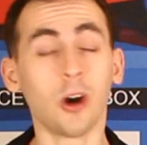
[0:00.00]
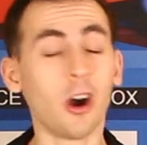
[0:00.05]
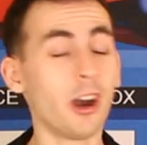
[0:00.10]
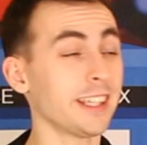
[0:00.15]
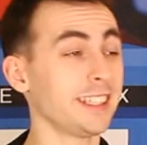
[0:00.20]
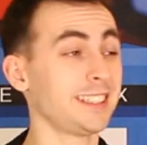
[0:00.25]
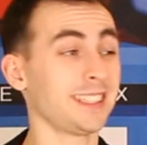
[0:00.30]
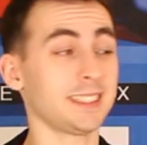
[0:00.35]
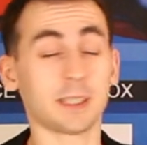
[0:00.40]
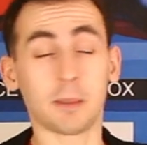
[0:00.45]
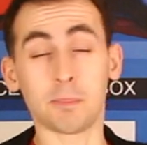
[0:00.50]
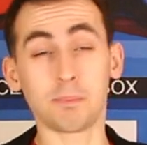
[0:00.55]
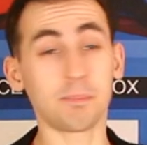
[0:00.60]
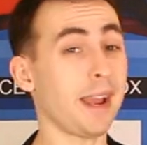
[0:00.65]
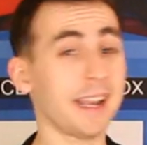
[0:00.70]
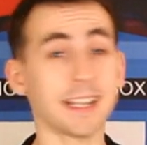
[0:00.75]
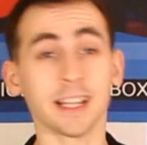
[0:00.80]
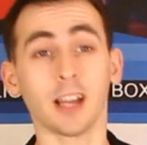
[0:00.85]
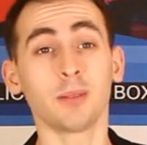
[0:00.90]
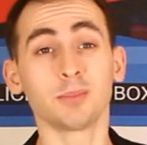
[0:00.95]
what? He does a
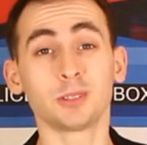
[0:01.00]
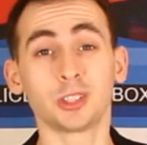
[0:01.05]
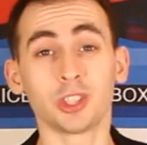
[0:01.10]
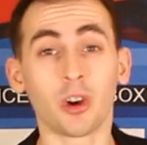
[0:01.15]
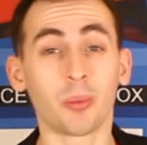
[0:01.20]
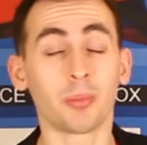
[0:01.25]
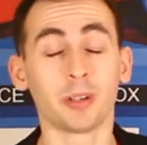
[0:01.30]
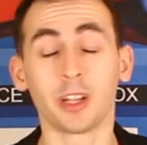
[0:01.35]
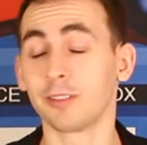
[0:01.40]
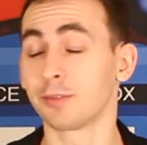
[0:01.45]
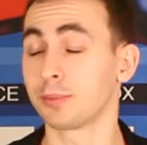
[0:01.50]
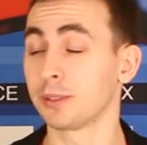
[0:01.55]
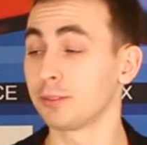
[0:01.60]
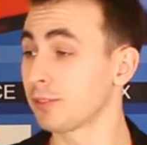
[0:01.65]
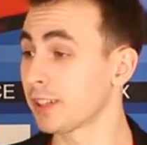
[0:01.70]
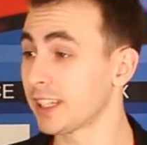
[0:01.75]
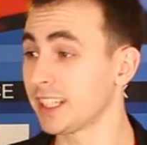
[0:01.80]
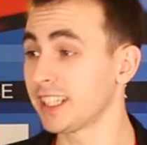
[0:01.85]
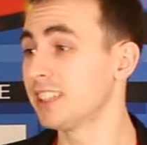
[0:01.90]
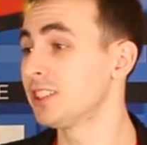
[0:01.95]
bang-up job, and I've been
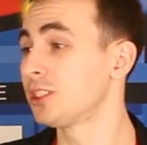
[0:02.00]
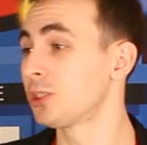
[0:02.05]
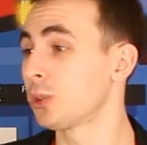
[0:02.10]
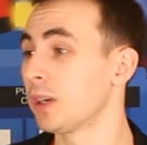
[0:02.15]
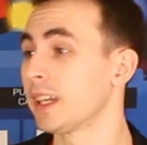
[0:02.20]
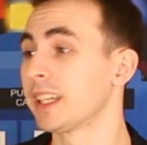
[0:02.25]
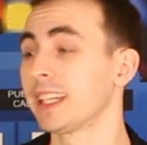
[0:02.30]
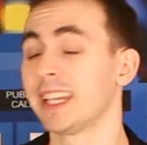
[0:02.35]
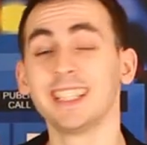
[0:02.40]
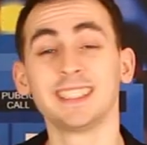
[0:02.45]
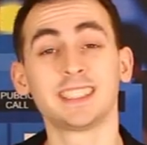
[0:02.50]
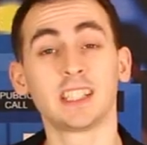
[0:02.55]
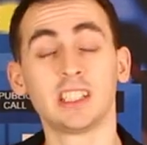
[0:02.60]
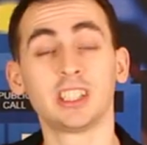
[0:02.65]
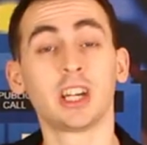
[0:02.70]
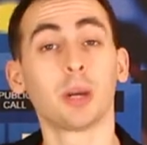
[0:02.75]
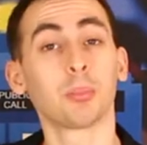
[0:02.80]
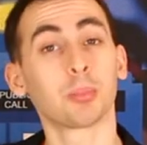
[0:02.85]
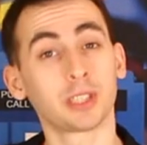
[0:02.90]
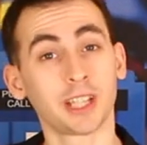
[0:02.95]
really enjoying his
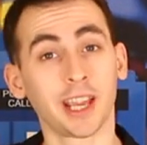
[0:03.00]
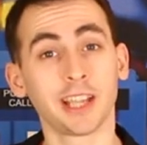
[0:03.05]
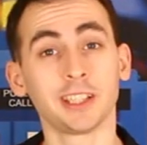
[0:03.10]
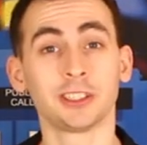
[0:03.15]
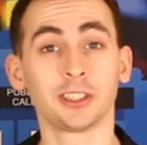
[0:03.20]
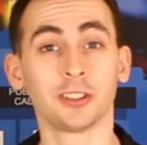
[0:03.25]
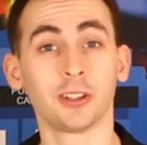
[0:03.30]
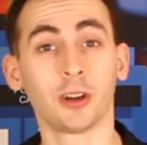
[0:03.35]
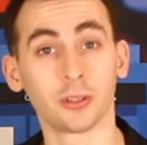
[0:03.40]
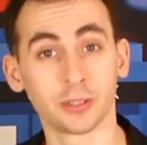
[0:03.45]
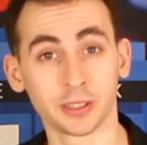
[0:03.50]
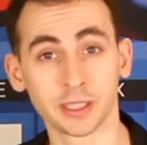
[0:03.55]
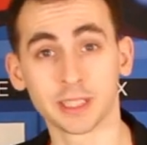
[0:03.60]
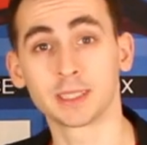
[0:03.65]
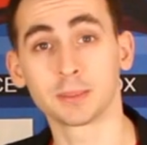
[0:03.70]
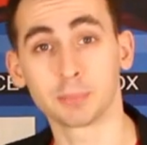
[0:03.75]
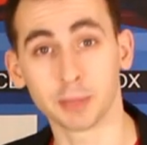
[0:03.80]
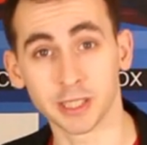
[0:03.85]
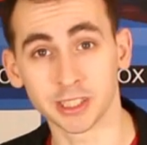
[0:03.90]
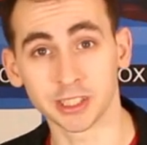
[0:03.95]
interpretation on
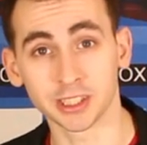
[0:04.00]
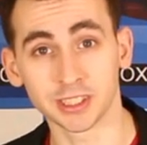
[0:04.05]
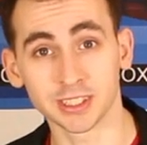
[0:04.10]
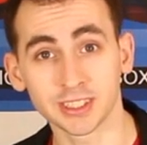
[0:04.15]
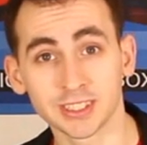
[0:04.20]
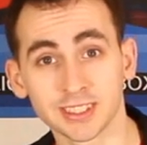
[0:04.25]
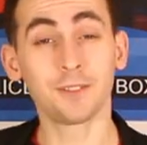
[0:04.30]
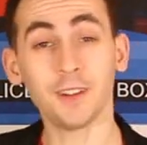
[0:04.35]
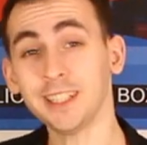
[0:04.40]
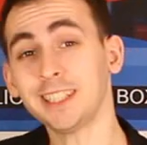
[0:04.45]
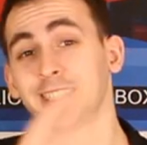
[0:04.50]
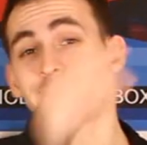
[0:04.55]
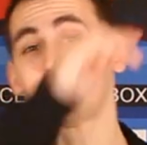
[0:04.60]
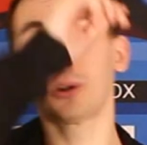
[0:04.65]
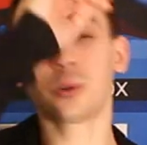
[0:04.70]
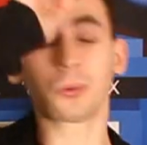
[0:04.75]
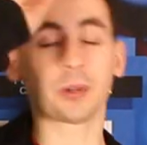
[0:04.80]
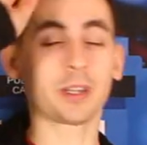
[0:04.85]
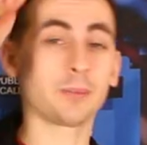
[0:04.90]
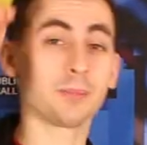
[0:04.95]
these speeches. Funny
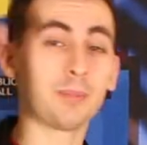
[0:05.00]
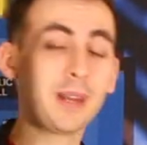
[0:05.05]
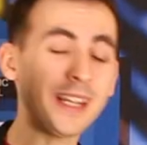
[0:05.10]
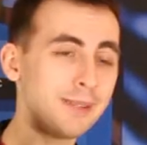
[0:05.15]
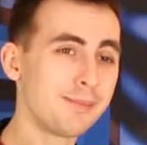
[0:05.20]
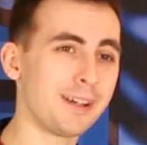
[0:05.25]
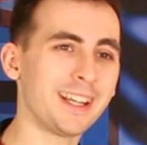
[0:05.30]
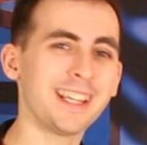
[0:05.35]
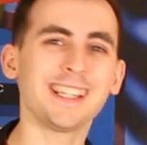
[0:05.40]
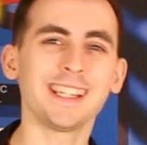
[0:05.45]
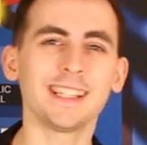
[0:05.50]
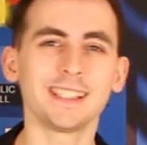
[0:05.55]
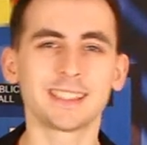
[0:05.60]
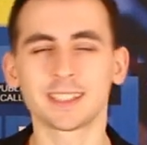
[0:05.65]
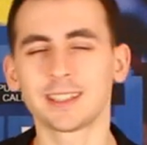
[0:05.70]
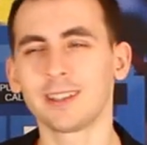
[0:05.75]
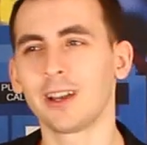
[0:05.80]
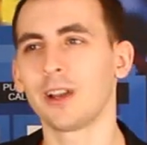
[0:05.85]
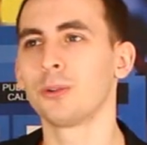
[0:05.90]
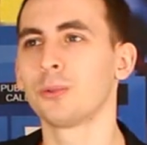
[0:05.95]
story, many, many years
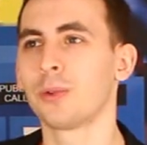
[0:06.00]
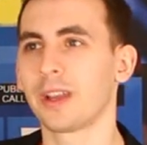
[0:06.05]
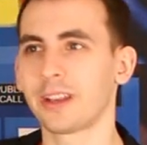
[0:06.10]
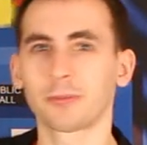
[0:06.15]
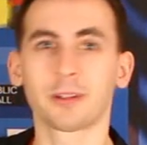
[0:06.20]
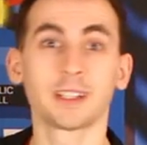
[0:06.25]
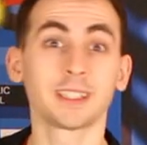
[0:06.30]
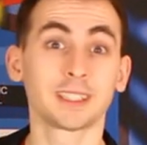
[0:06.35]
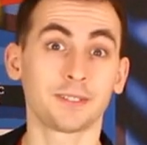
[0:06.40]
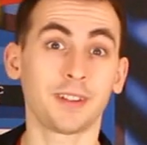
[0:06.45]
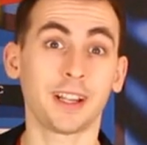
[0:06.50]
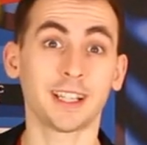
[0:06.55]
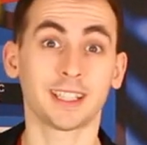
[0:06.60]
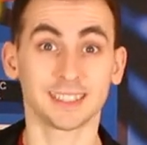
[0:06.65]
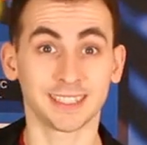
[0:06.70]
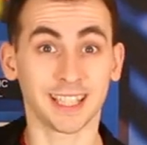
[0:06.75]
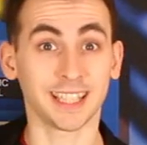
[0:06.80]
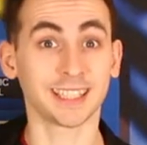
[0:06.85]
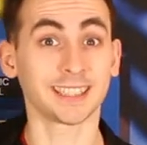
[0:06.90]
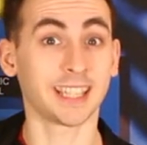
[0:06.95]
ago when Rings of
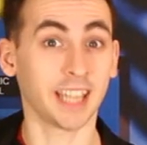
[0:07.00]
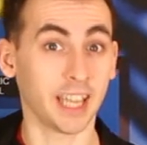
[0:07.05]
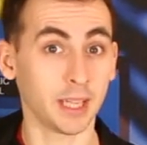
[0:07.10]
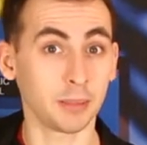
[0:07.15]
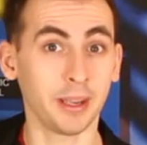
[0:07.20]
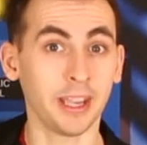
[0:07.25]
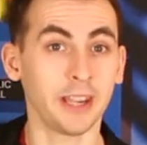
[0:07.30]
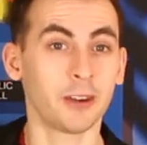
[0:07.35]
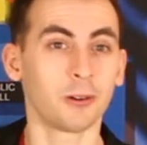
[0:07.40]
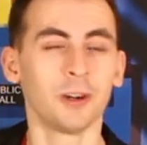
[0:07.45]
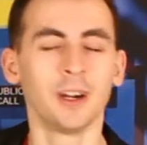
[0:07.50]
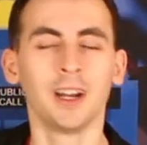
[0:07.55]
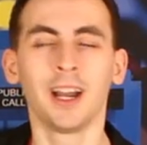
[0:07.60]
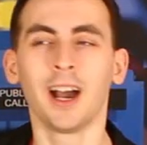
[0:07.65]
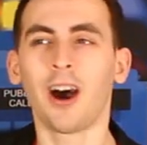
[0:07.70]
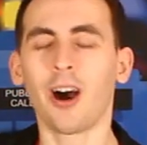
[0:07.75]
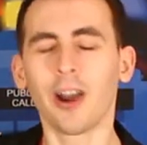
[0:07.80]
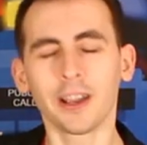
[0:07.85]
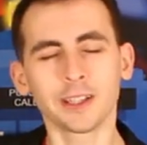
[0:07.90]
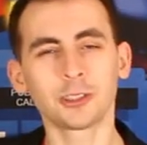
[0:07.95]
Akhaten came out,
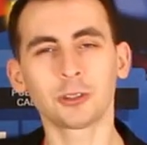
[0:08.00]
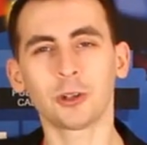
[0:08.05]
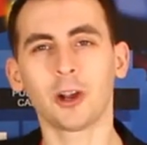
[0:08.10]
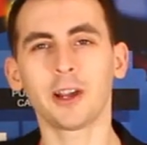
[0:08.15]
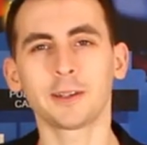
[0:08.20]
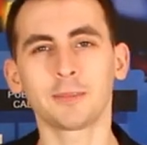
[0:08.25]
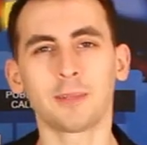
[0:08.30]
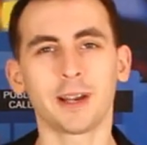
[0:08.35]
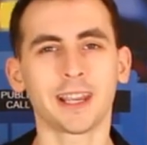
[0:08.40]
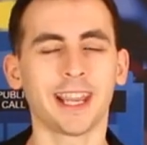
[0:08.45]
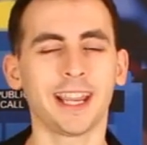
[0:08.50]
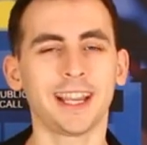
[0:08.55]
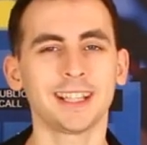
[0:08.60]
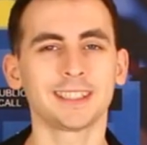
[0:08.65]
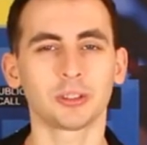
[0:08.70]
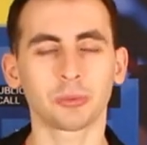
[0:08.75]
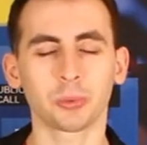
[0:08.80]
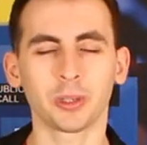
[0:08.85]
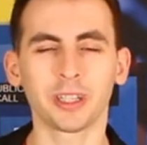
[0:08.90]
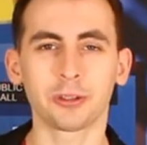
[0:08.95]
I tried my
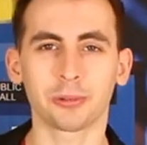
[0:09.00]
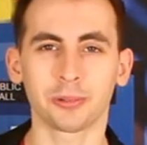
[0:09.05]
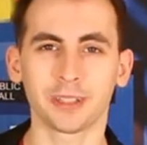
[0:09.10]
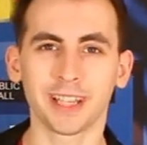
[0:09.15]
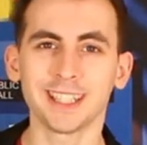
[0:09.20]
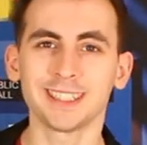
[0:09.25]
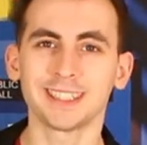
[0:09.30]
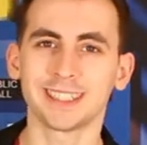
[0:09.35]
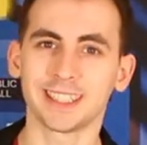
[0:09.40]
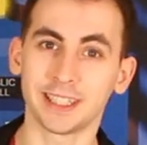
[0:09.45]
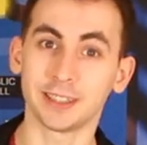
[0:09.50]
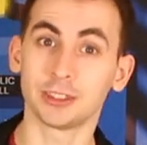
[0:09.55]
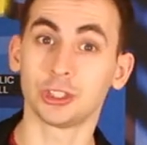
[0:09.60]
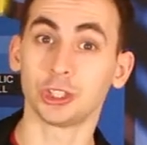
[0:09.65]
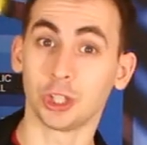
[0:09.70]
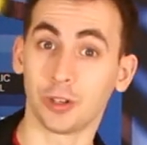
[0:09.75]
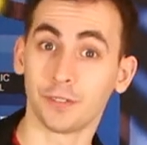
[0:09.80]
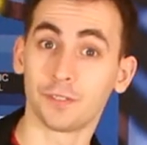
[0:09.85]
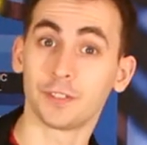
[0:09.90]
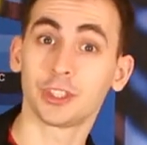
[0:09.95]
hand at recreating it
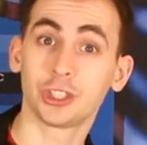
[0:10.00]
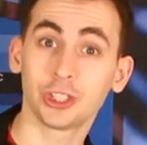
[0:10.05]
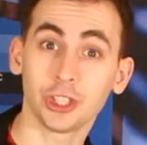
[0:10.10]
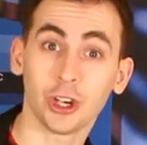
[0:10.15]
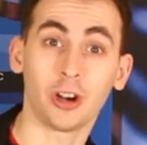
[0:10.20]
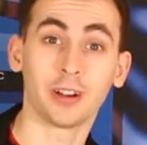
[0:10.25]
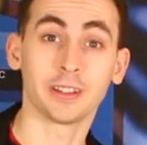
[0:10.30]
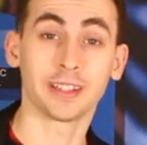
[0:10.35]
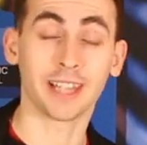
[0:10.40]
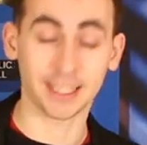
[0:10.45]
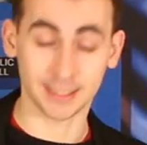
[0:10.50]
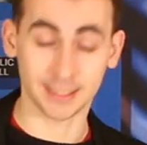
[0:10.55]
shot for shot,